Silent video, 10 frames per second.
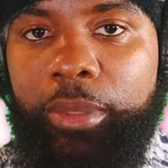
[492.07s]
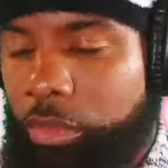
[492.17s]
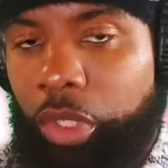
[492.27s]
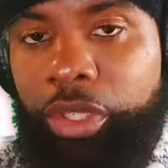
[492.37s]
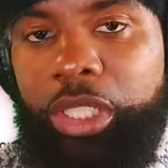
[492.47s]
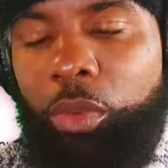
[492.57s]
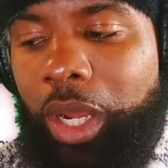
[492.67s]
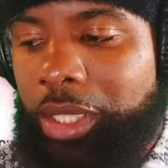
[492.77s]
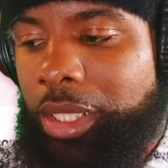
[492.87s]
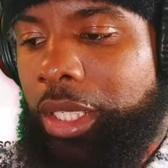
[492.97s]
The reason
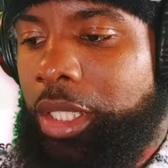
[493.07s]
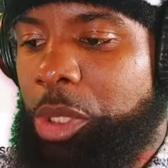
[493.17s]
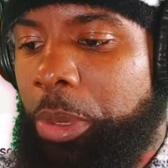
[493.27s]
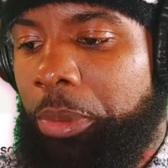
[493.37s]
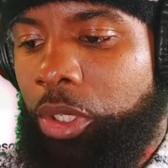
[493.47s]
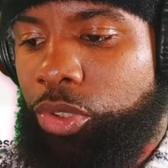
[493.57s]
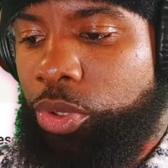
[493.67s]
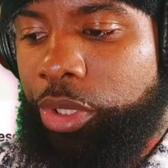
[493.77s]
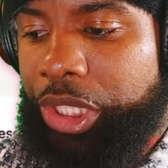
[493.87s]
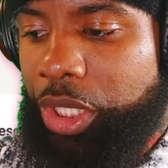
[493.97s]
why I said these people aren't
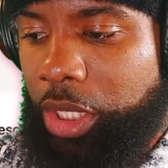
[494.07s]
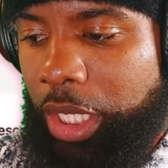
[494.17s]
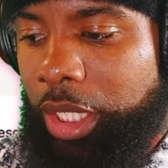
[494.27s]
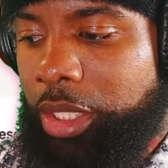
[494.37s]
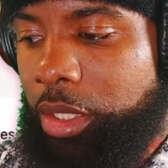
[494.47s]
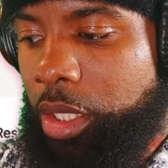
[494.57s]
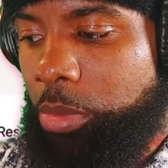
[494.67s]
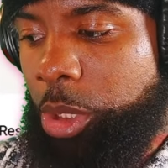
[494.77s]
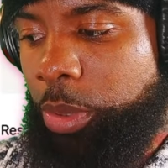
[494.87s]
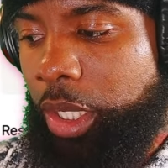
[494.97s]
true Christians that listen to
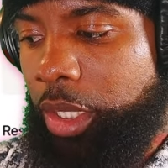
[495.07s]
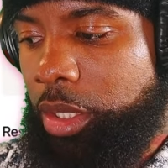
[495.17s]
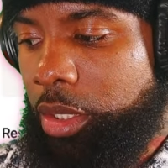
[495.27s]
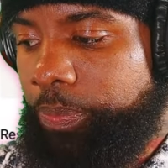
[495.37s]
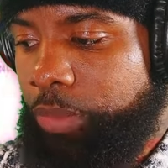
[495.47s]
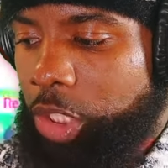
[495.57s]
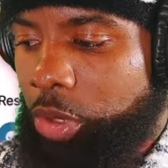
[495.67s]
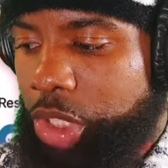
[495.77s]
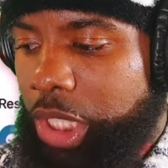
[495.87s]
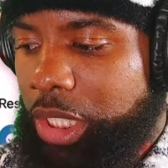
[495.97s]
him is because,
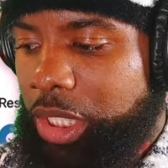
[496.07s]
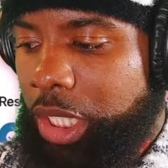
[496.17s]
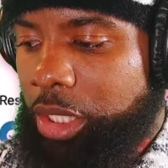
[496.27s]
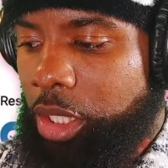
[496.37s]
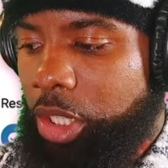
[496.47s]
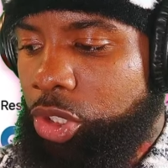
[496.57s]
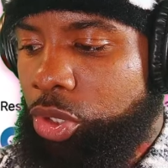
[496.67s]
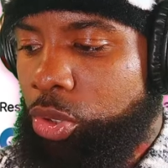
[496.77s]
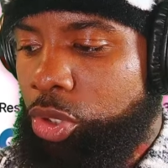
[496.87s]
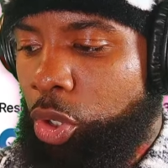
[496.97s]
so Jesus said to the
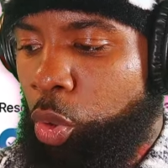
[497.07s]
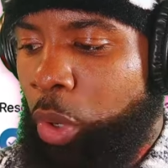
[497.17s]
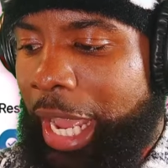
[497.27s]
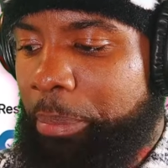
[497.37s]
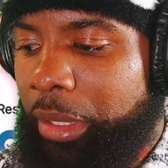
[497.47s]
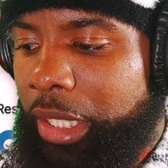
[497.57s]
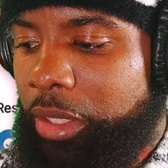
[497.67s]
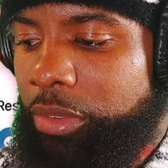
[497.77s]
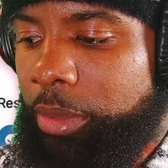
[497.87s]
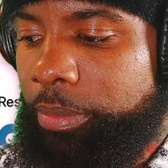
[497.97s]
Jews who had
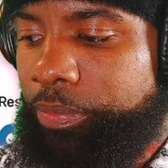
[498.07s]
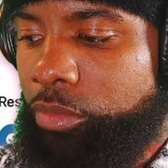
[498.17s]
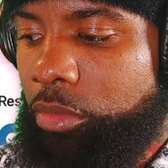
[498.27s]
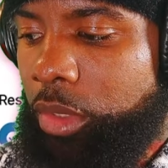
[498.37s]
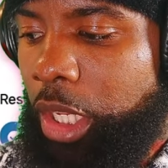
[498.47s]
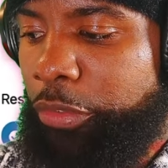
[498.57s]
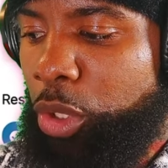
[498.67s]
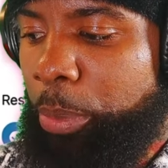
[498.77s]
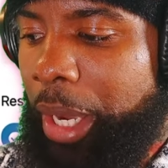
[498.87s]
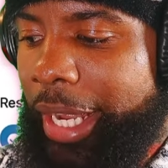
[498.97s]
believed him, if
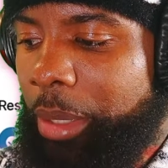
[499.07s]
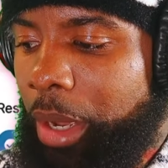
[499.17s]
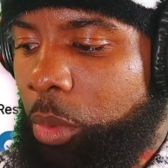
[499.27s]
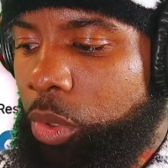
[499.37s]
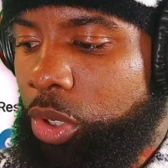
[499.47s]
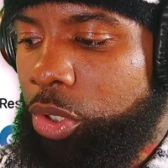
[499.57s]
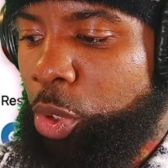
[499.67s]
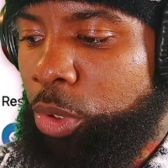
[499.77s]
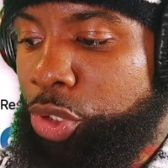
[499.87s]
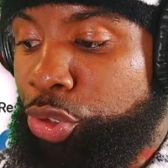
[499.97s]
you abide in my word,
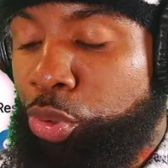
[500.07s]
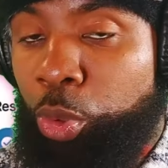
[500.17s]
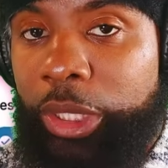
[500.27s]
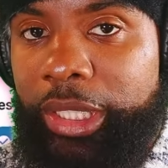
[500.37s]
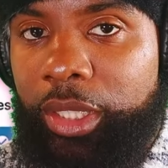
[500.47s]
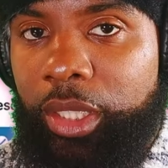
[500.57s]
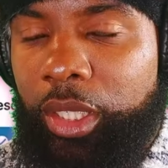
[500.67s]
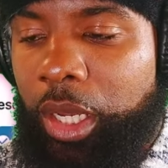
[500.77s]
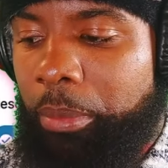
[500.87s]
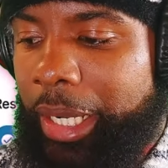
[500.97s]
you are truly
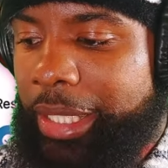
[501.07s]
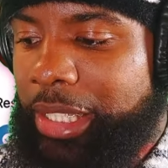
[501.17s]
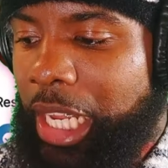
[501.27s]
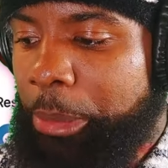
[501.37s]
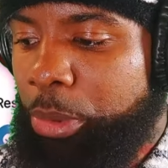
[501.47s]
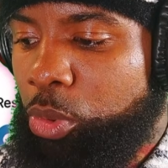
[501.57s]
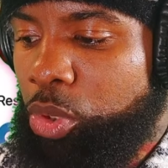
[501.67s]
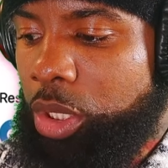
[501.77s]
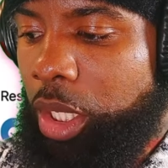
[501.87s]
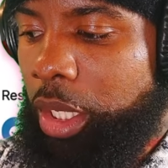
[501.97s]
my
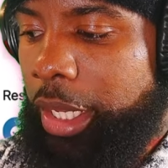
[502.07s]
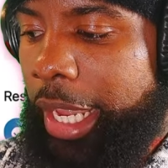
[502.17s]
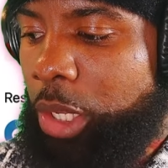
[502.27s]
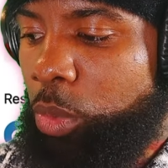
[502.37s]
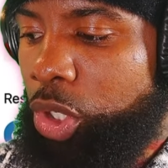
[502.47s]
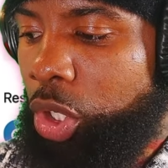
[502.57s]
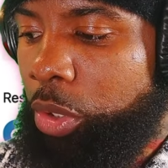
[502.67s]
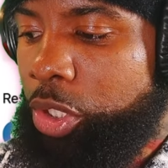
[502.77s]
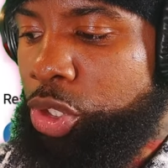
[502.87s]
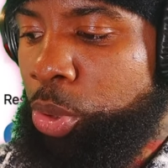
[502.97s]
disciples, and you will know
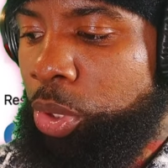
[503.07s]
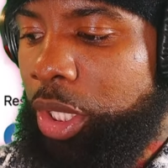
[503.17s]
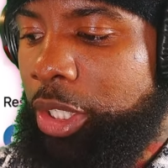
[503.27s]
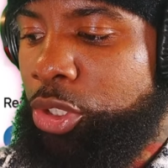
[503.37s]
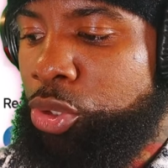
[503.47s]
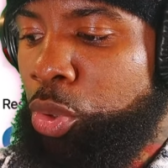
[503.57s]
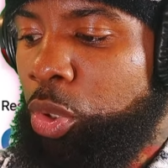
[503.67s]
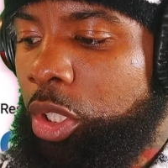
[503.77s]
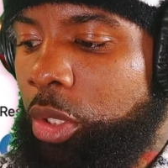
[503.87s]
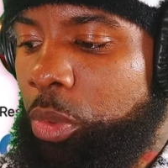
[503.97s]
the truth, and the
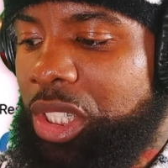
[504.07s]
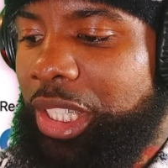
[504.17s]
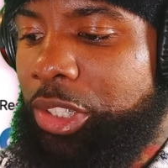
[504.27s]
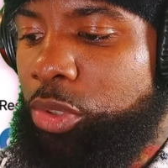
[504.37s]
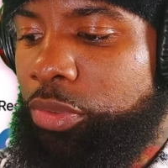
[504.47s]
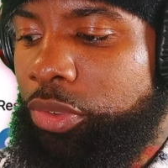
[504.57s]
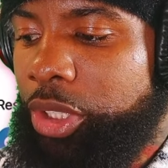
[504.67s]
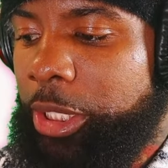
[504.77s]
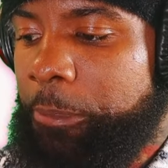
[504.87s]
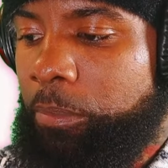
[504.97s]
truth will set you
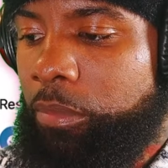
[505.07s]
free.